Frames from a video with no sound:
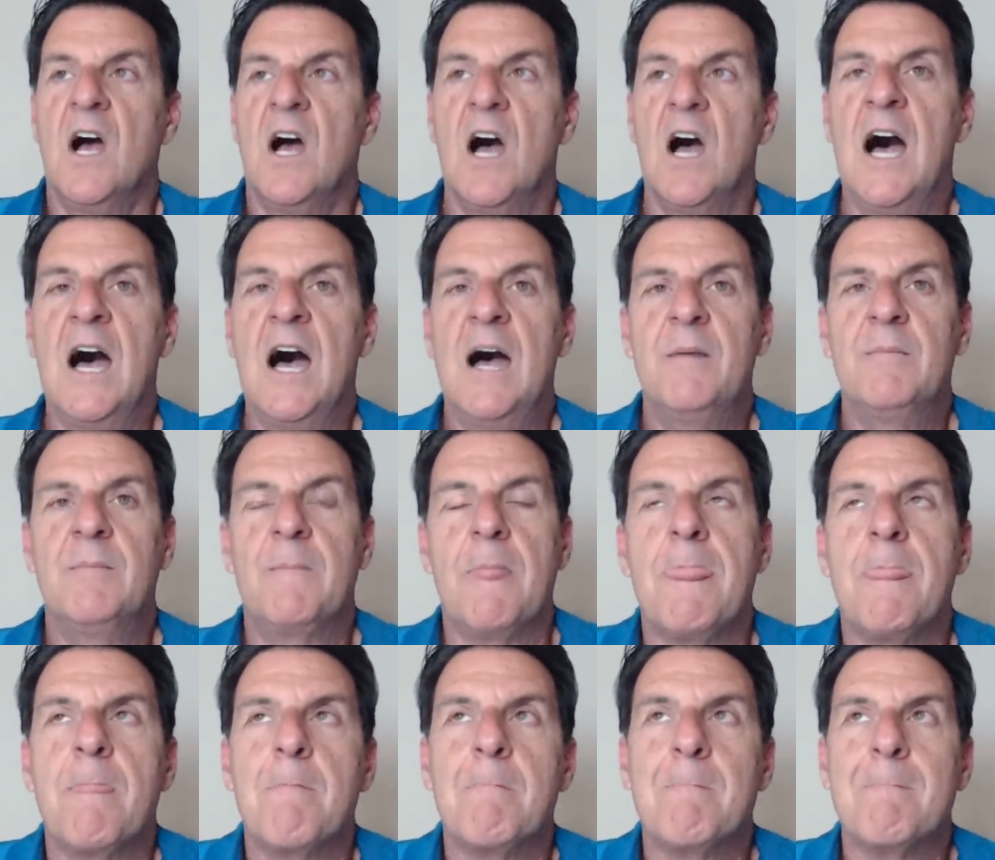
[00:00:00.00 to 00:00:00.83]
Um,
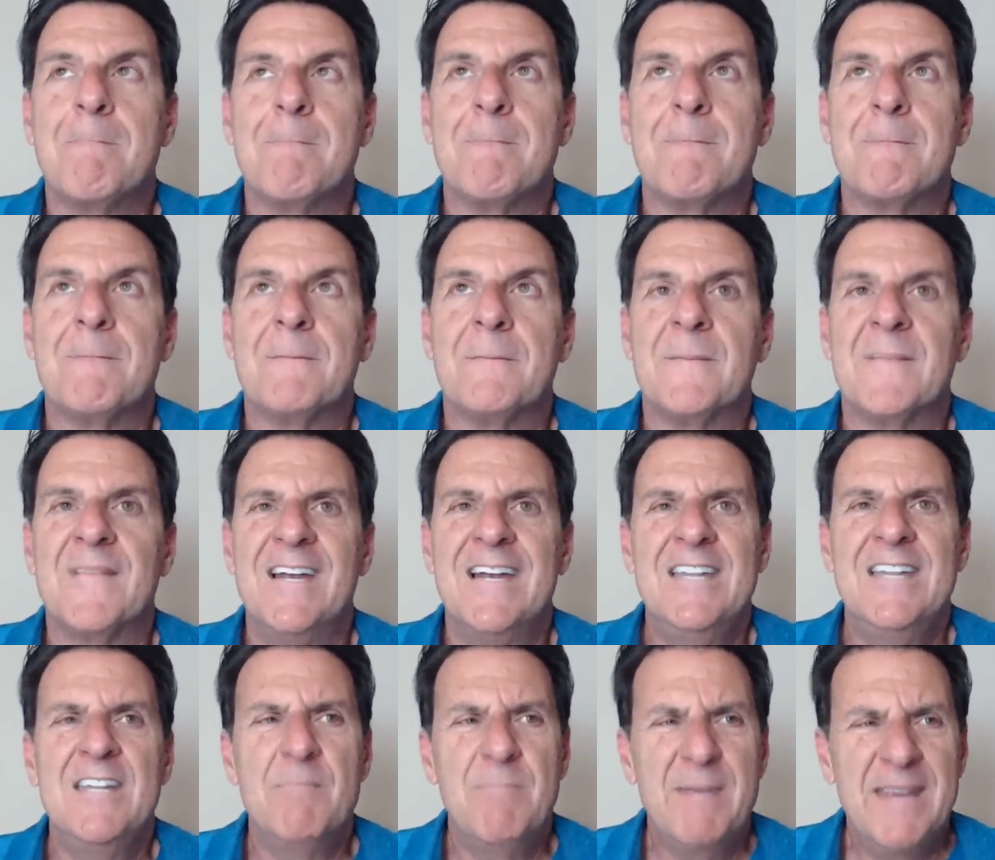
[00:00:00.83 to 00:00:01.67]

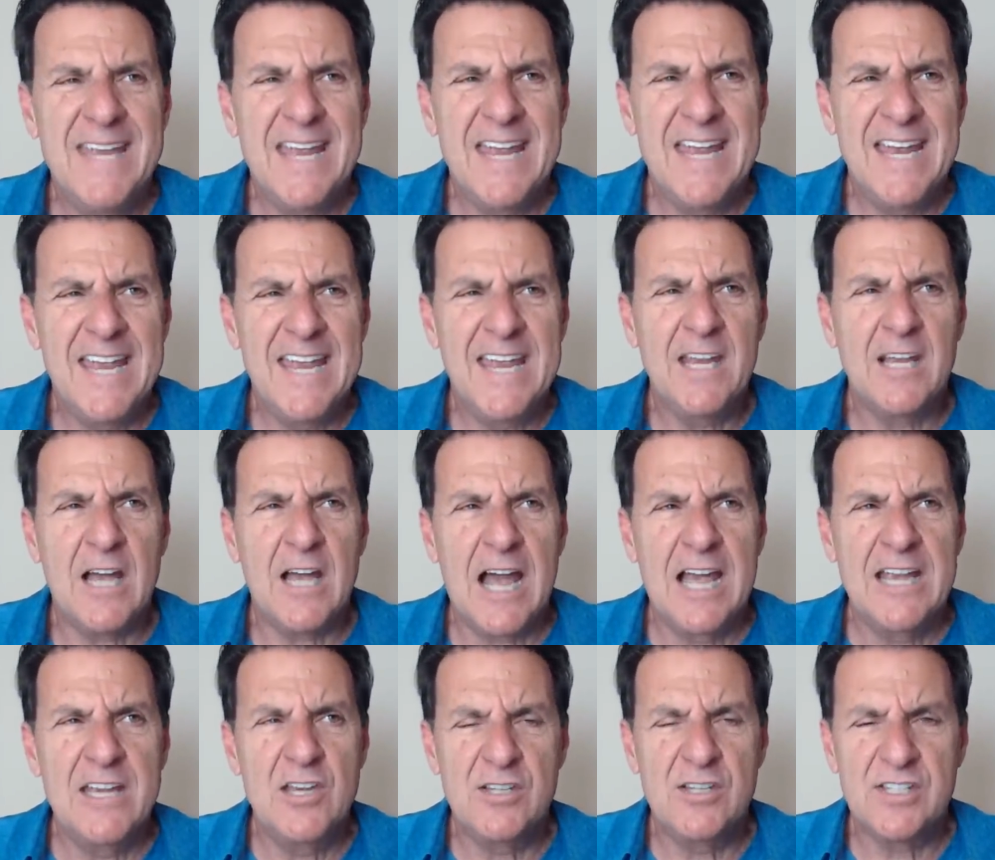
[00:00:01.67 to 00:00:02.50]
in the beginning,
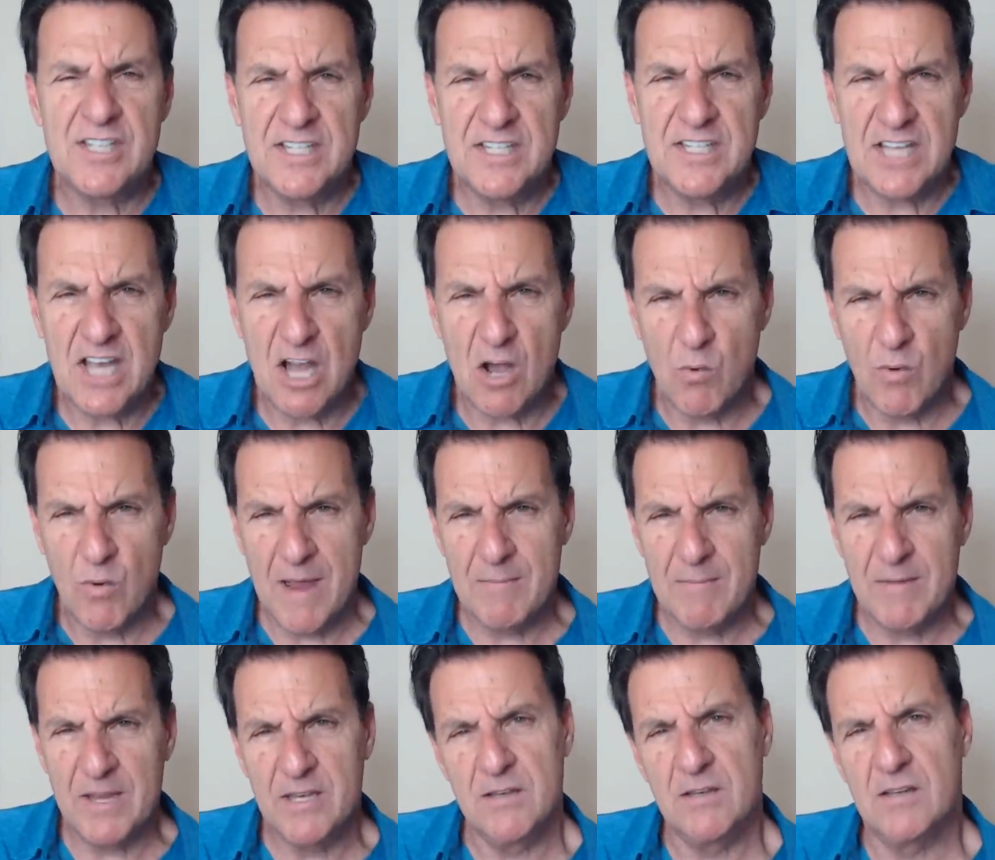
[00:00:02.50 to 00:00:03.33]
I used to tell
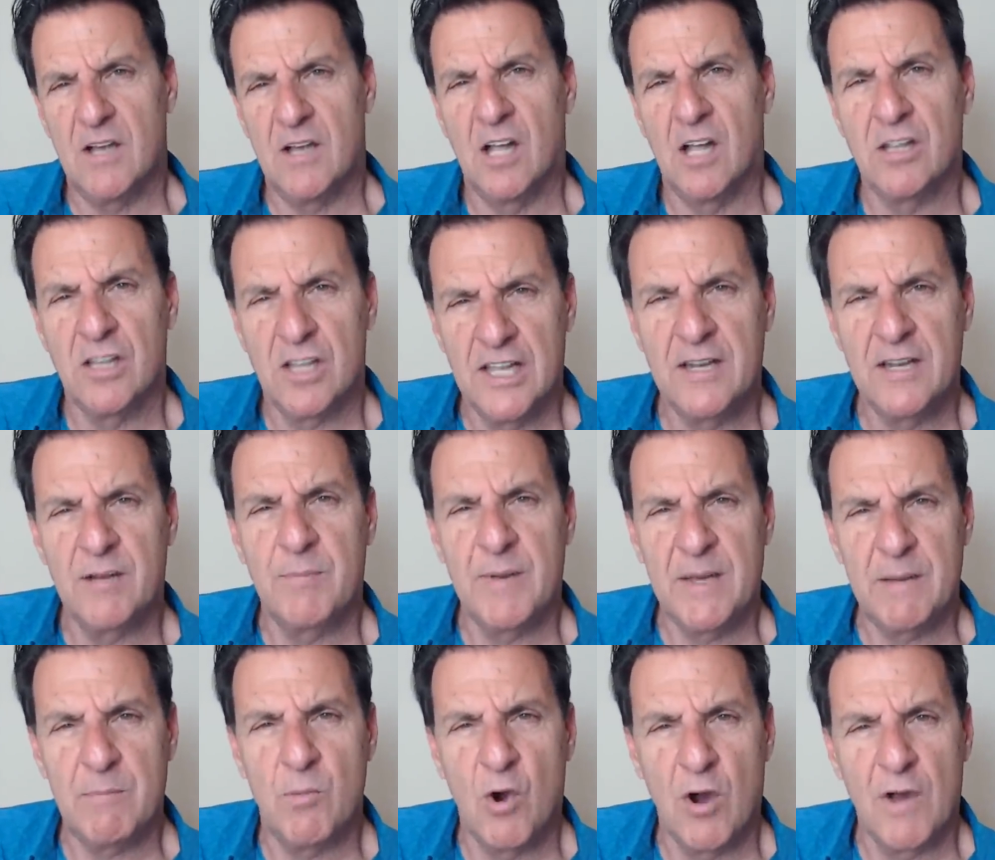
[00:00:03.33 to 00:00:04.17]
women a little
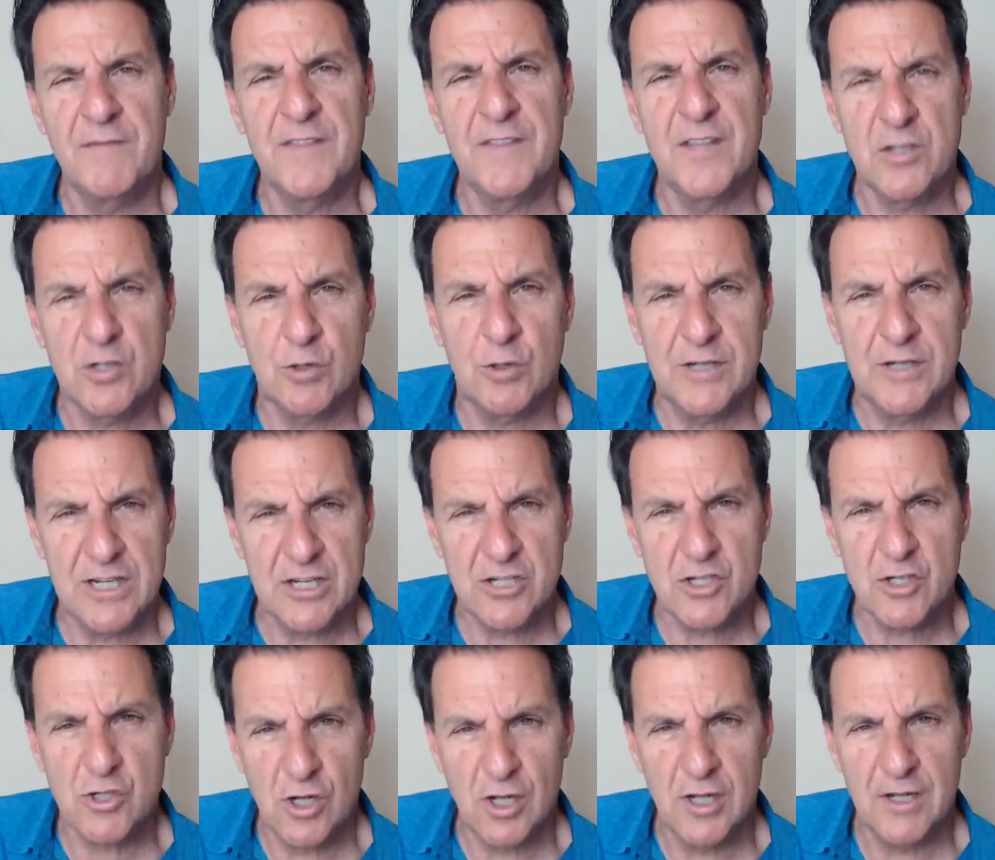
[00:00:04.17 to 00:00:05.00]
bit more of the
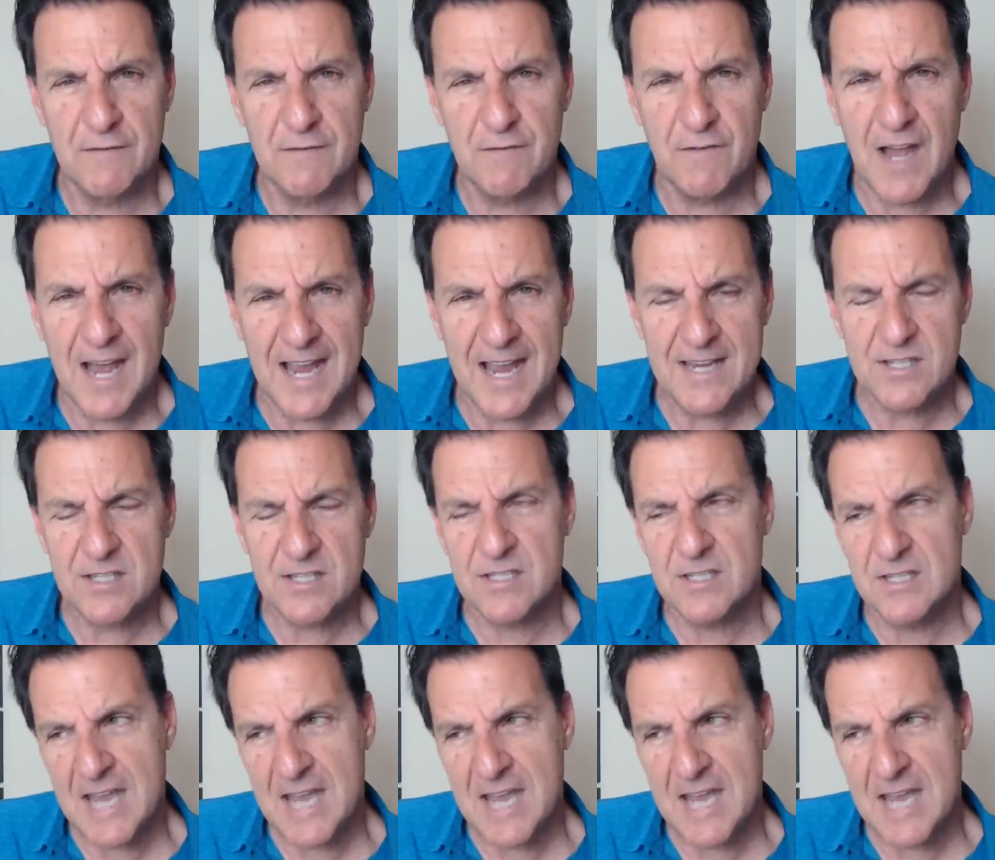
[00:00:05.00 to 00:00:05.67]
traditional advice.